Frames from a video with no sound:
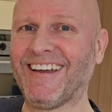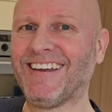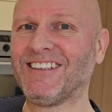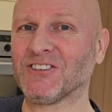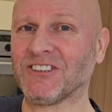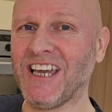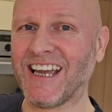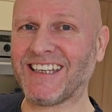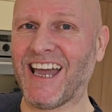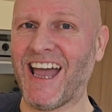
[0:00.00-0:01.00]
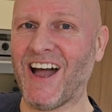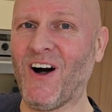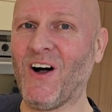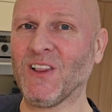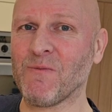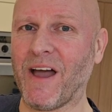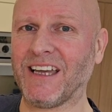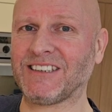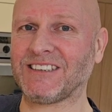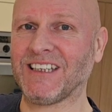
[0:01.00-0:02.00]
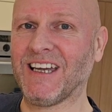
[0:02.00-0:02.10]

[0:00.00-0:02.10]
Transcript: So take care, all the best,